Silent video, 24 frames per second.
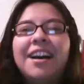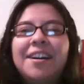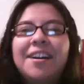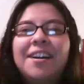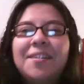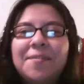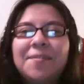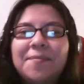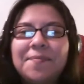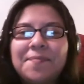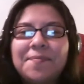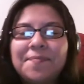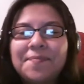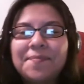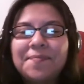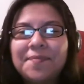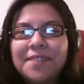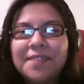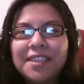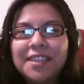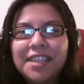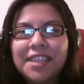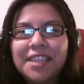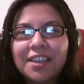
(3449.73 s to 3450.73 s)

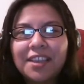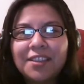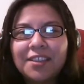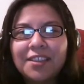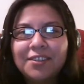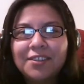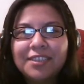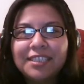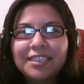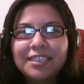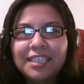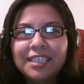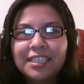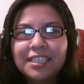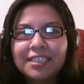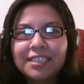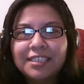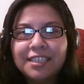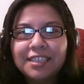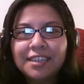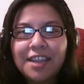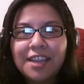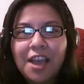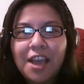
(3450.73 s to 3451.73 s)
Um, that they include. It
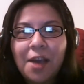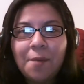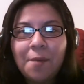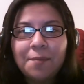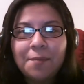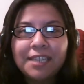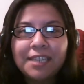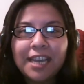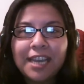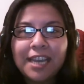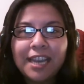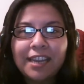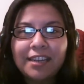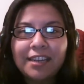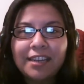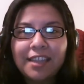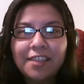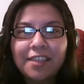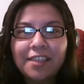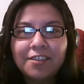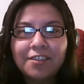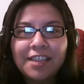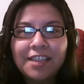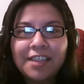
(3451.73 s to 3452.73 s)
says an
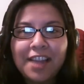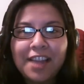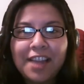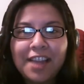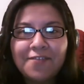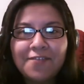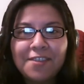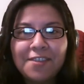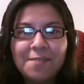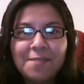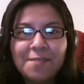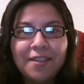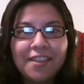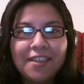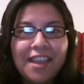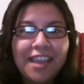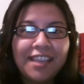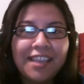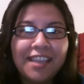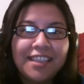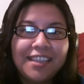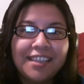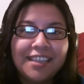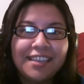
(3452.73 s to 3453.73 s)
uptight, leather-clad
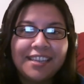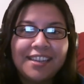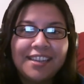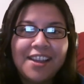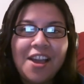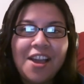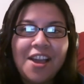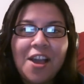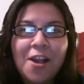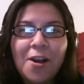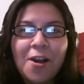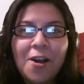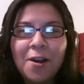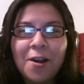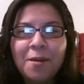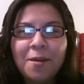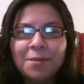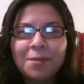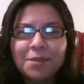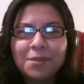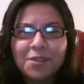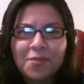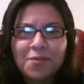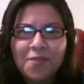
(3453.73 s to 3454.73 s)
female alien
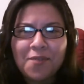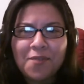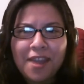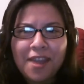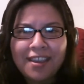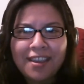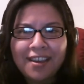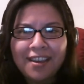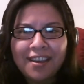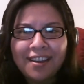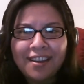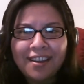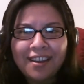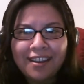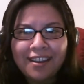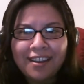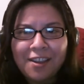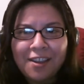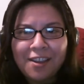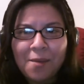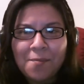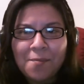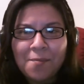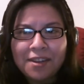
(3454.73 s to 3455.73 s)
armed with a ray gun
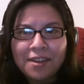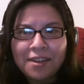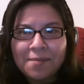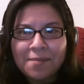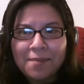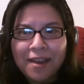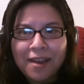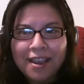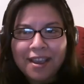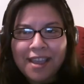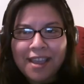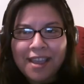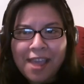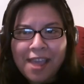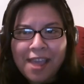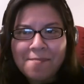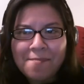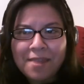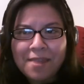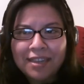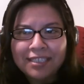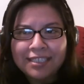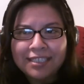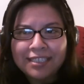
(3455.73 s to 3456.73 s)
and accompanied by
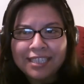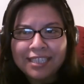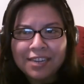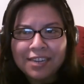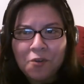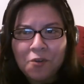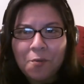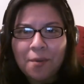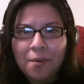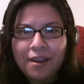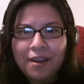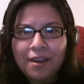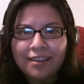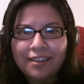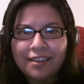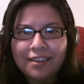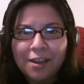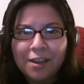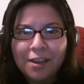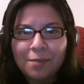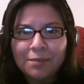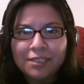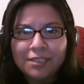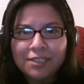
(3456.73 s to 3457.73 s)
a menacing
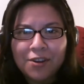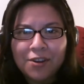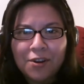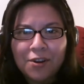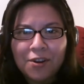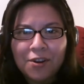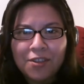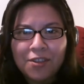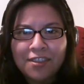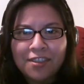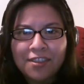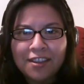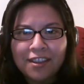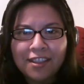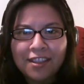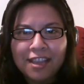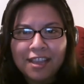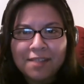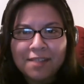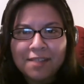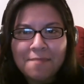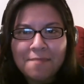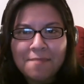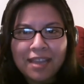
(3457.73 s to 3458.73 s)
robot comes to Earth to
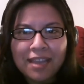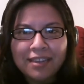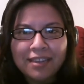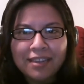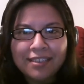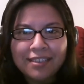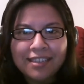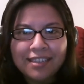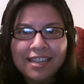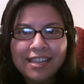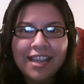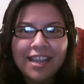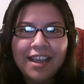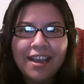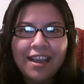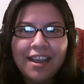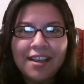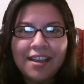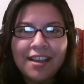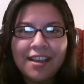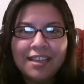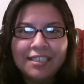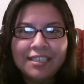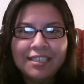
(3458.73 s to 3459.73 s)
collect men
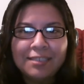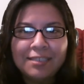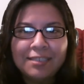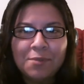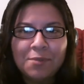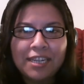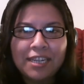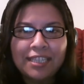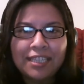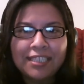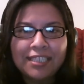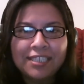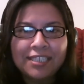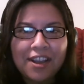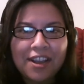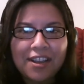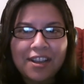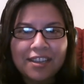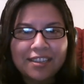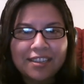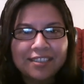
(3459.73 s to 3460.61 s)
uh, as breeding stock.